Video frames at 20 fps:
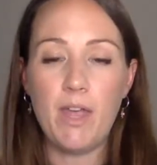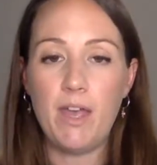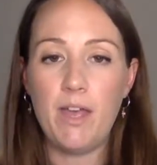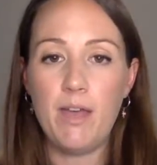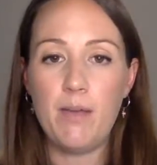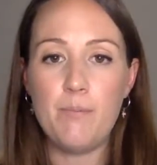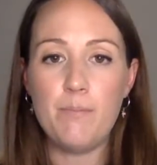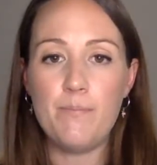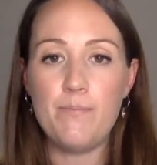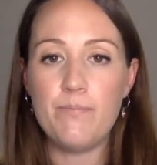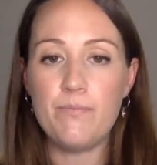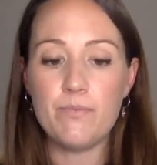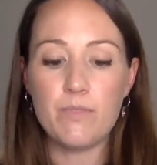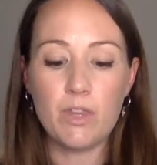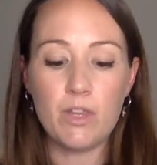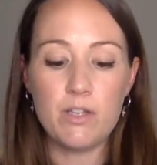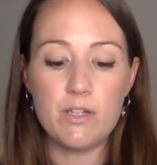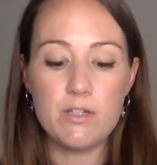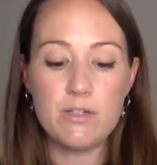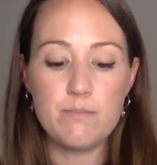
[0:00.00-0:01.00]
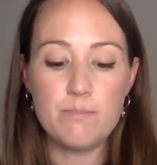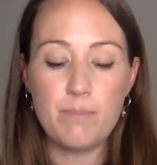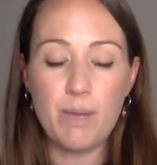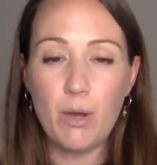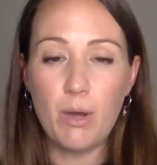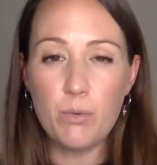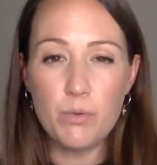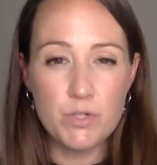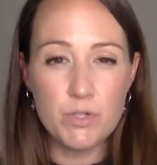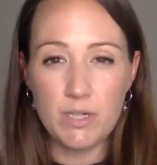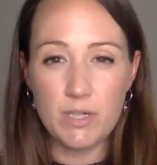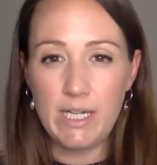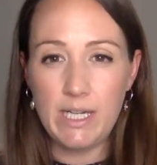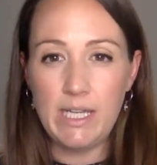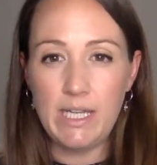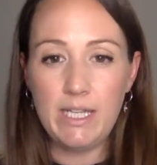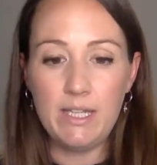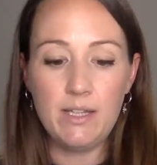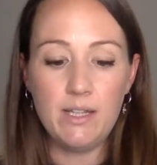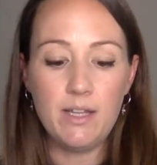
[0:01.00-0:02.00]
um,
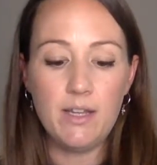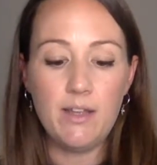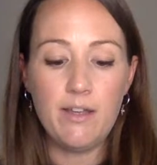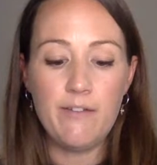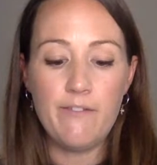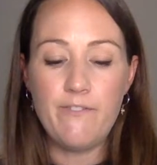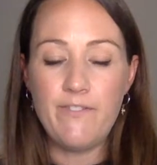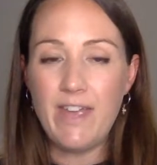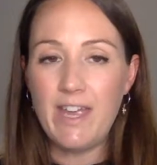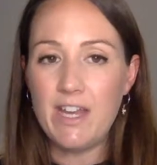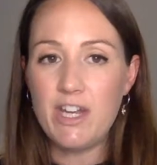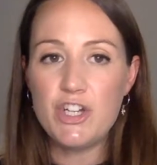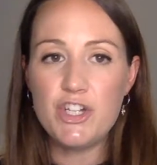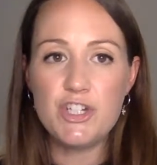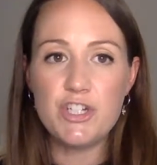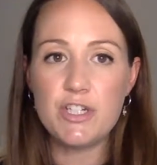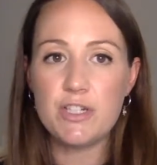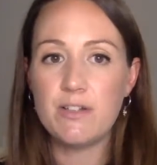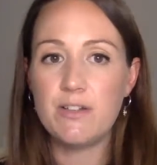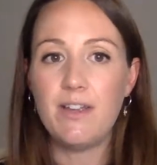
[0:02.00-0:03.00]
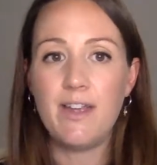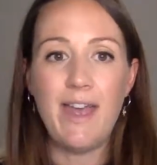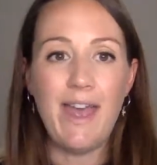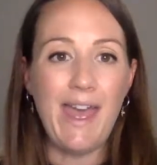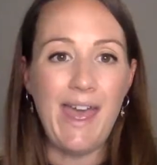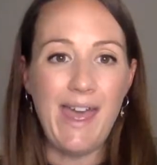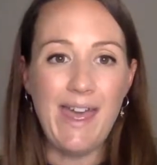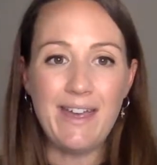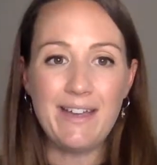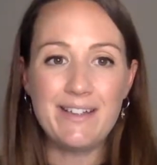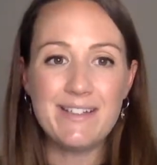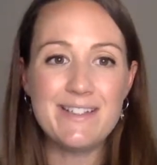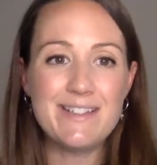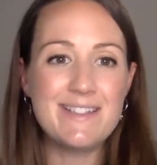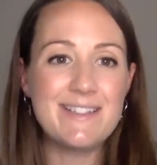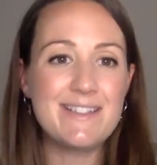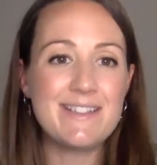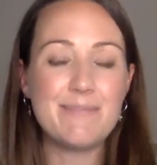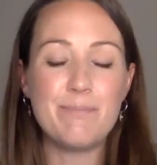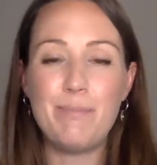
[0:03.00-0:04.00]
poultry, fish,
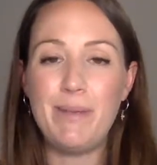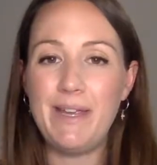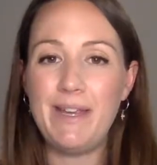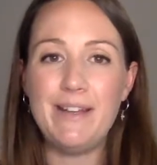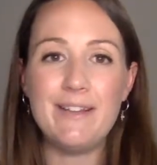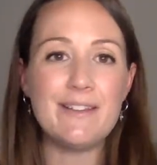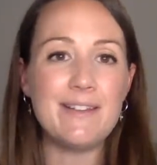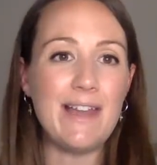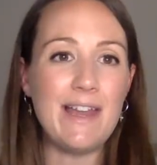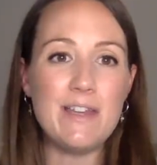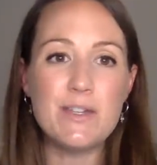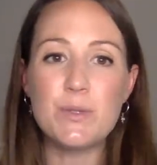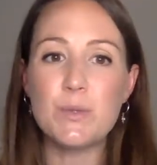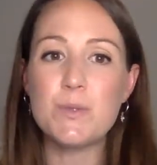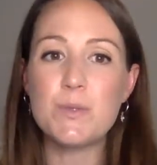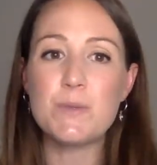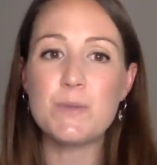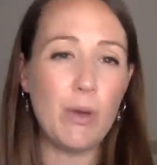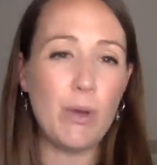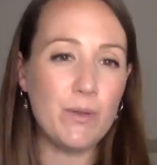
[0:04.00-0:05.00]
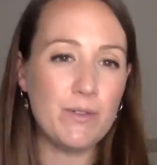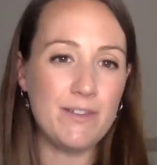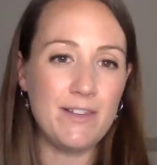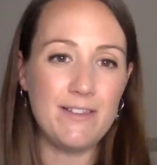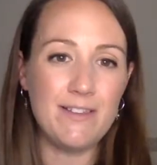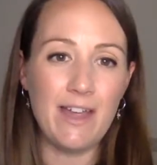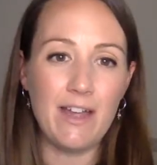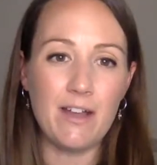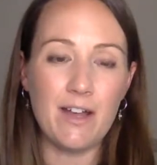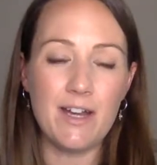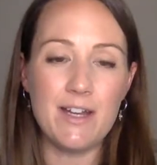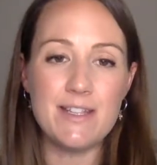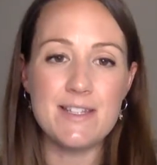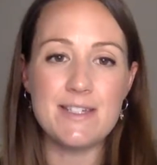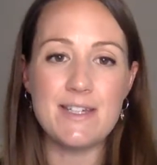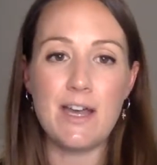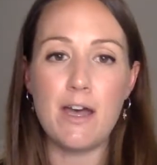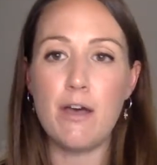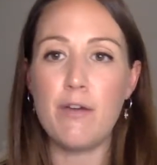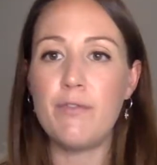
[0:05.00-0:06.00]
eggs, beans, lentils, pulses, that kind of
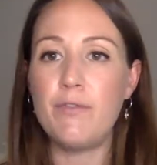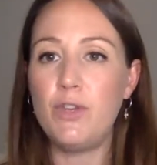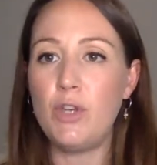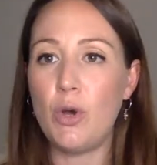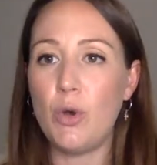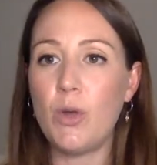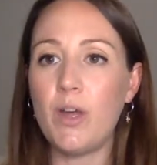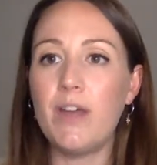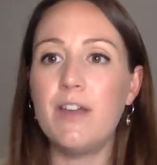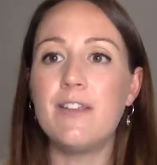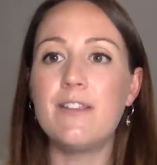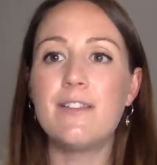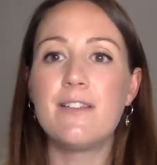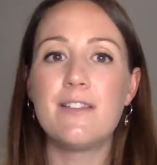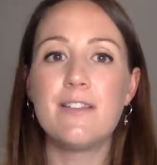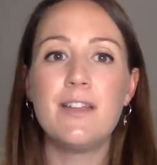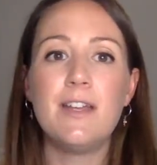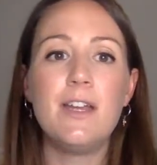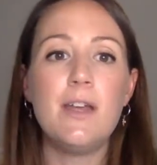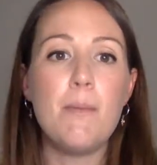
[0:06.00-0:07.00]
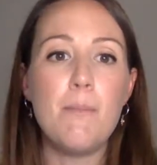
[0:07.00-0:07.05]
stuff, yogurts,